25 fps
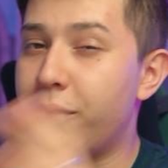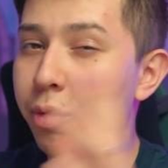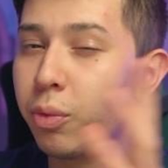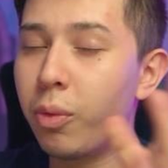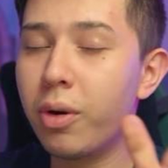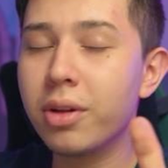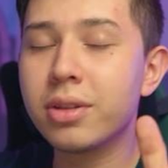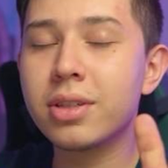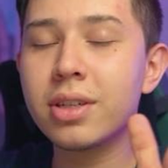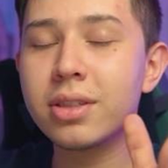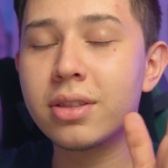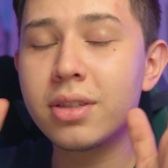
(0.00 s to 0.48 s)
If you
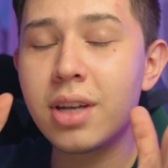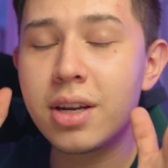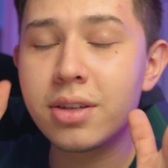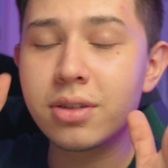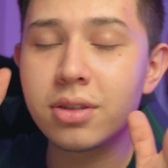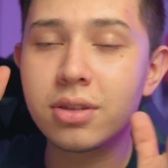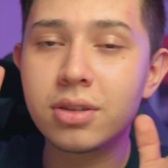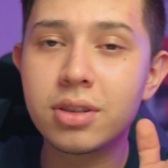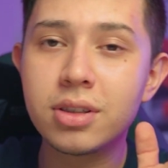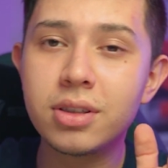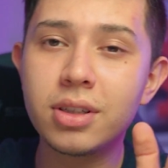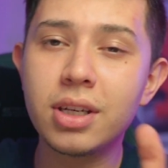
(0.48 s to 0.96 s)
want
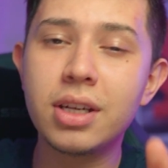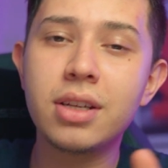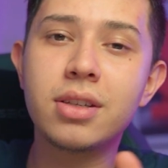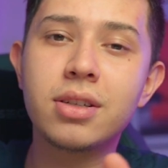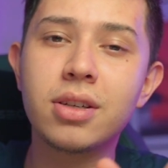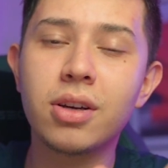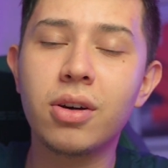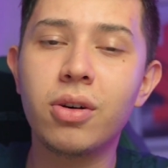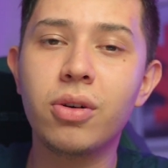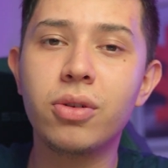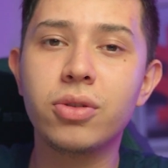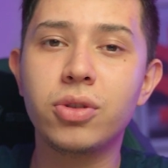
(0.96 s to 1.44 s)
attention to
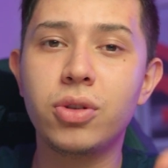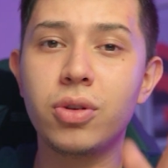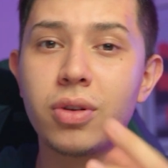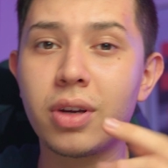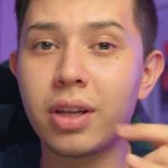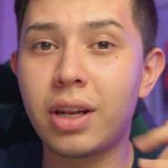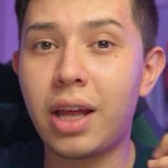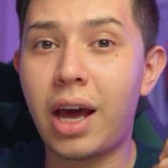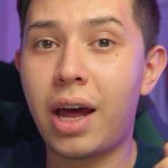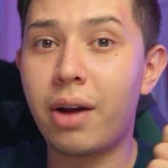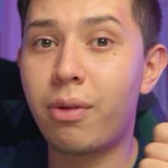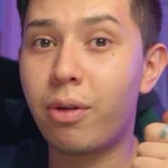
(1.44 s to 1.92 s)
detail, you
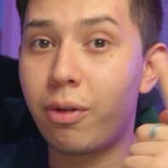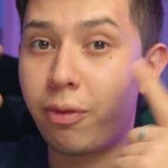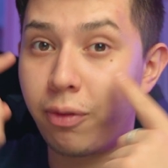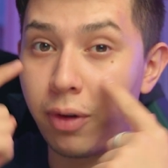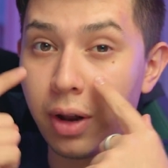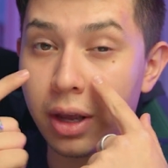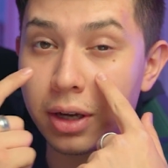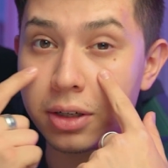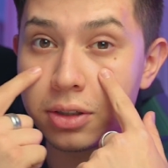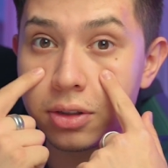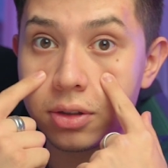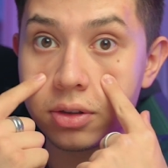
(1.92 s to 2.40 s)
can add
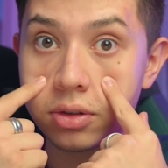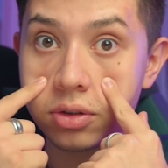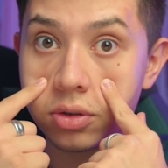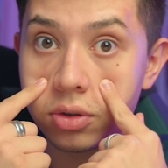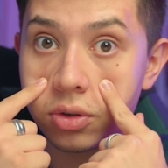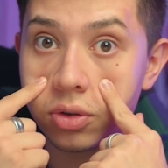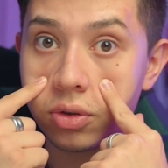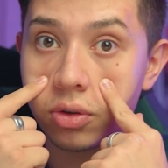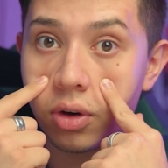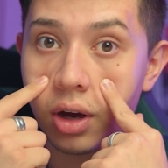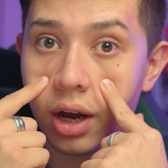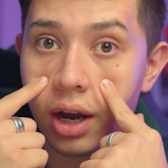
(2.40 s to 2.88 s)
reflections
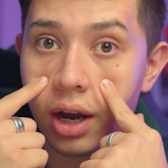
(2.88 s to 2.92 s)
to your